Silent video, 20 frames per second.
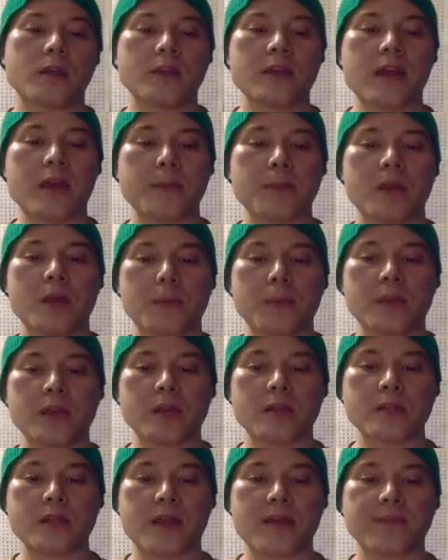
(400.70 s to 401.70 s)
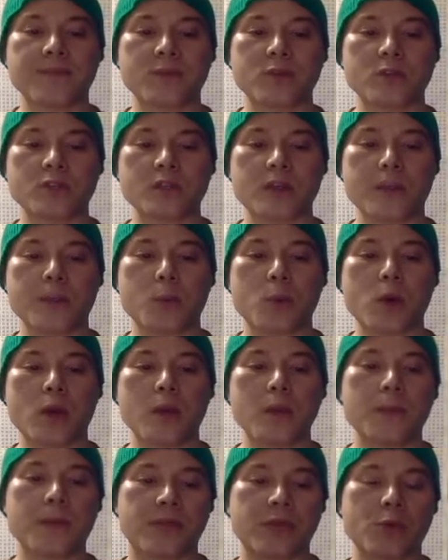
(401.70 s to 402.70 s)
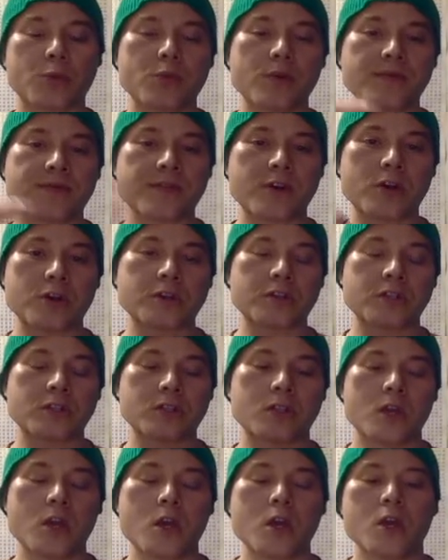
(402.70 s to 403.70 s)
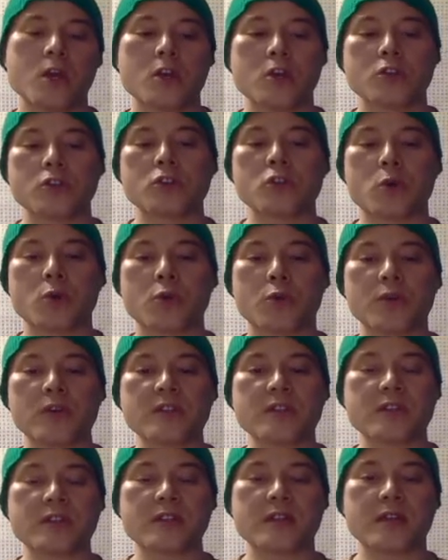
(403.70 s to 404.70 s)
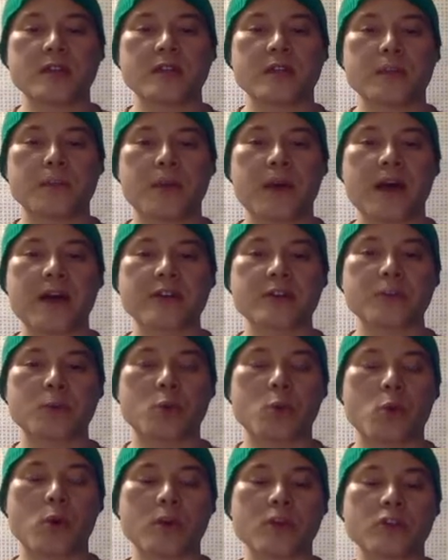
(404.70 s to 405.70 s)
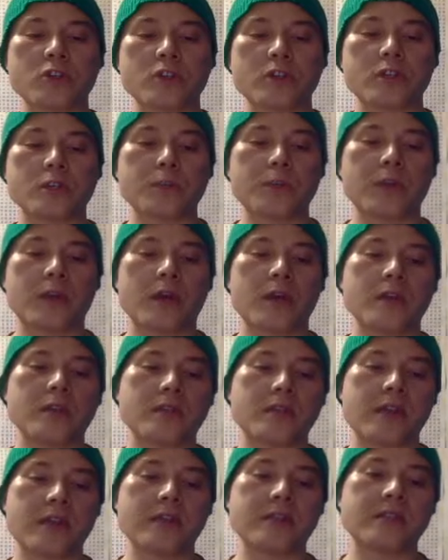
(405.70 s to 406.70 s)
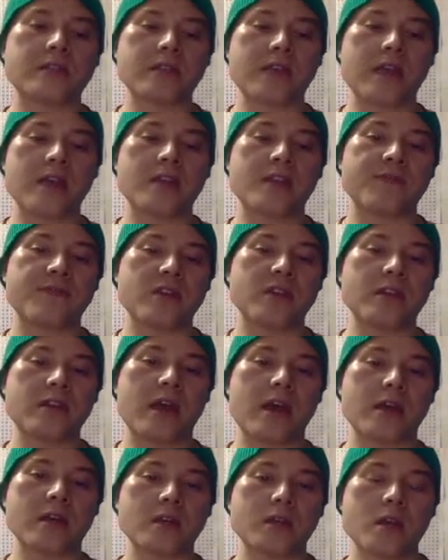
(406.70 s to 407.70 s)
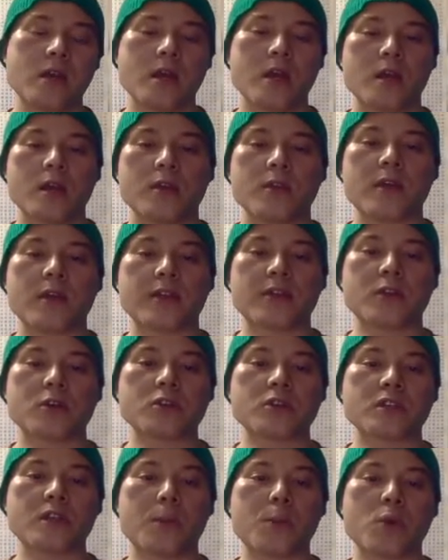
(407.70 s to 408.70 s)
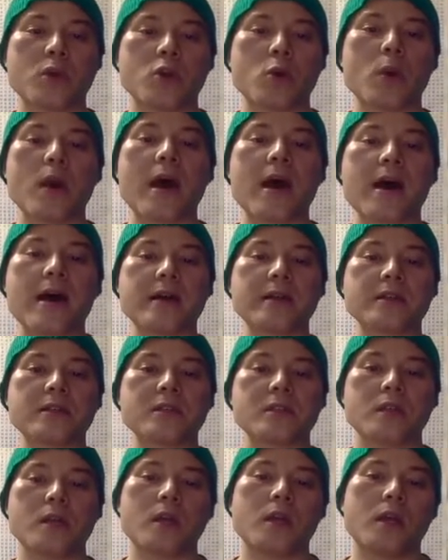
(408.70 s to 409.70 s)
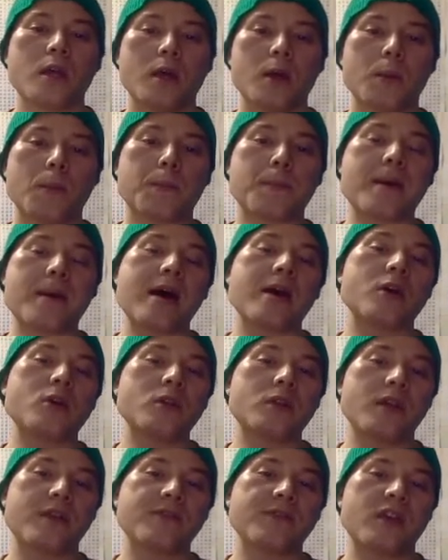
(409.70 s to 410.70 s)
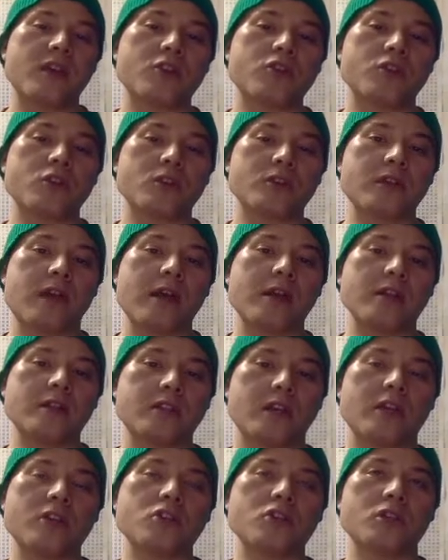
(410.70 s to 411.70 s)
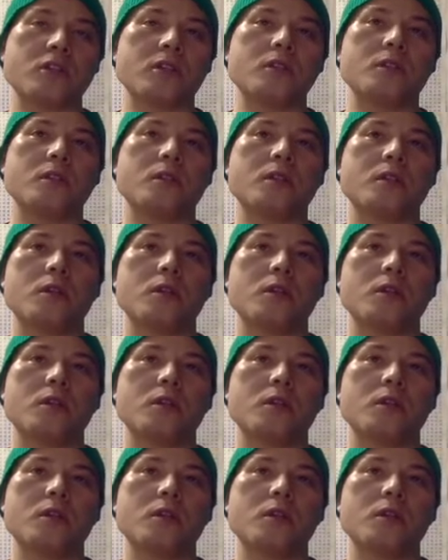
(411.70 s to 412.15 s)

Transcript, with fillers: the N B M E exam for step one, but the reverse. So the reason I say it's an impossible question is because they say in the vignette that there's someone who has mild left atrial dilatation